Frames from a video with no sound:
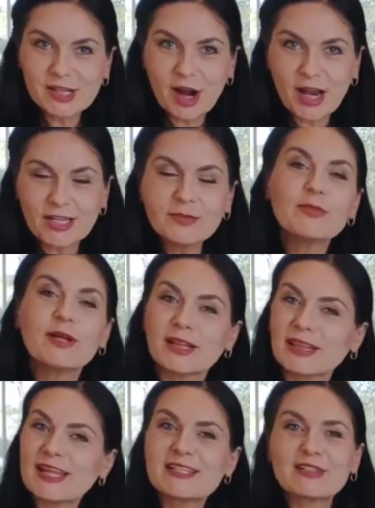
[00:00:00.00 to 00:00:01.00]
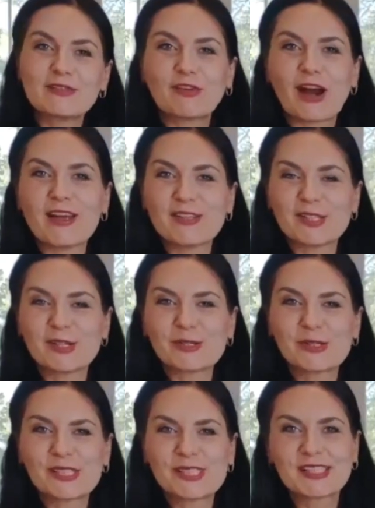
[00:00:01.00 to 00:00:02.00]
ready. Let's fry
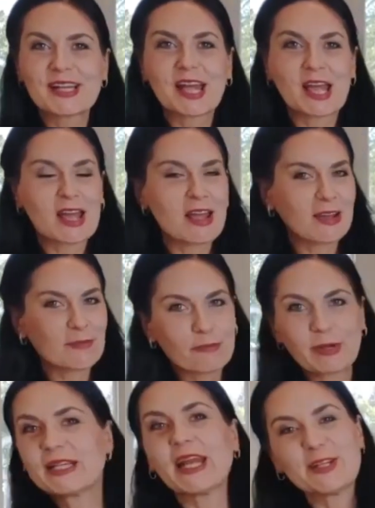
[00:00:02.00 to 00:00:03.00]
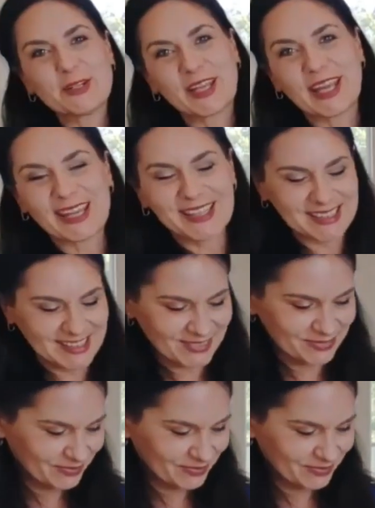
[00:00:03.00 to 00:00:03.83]
those potato cakes.